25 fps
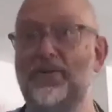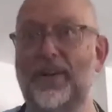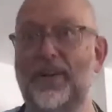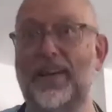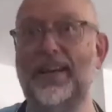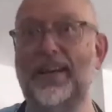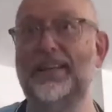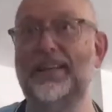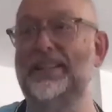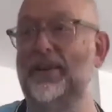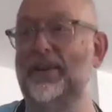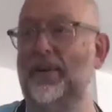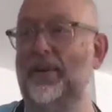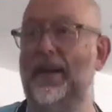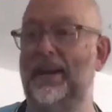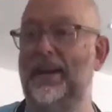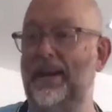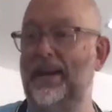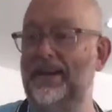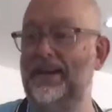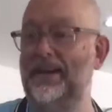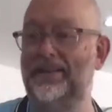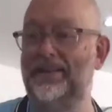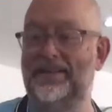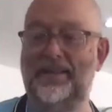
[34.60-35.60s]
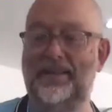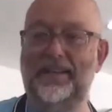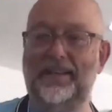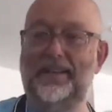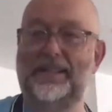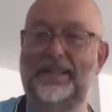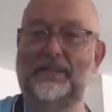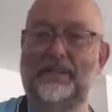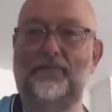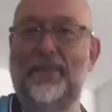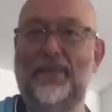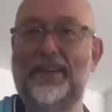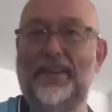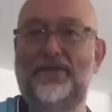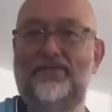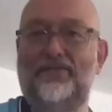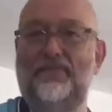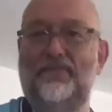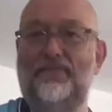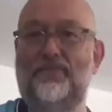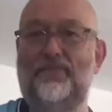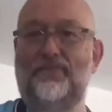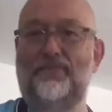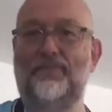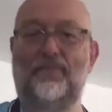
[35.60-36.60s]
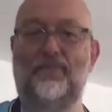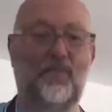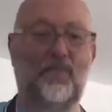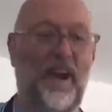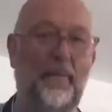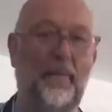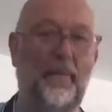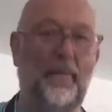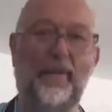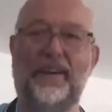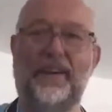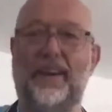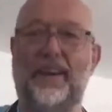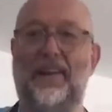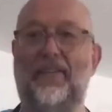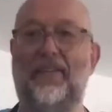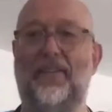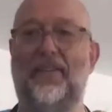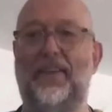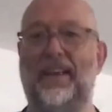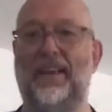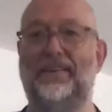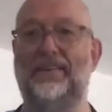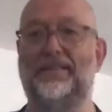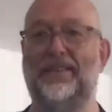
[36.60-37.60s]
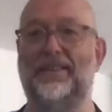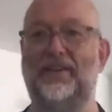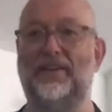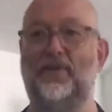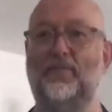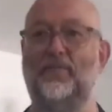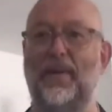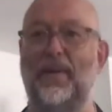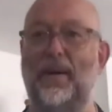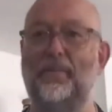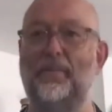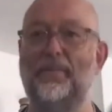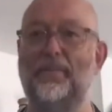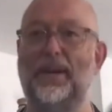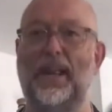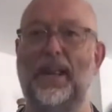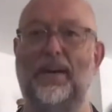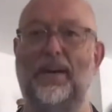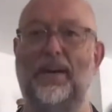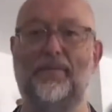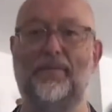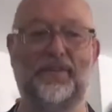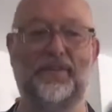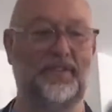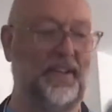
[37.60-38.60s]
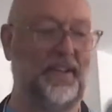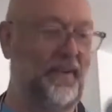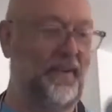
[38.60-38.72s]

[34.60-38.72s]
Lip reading: key to it is these ramekin things that your mum loved so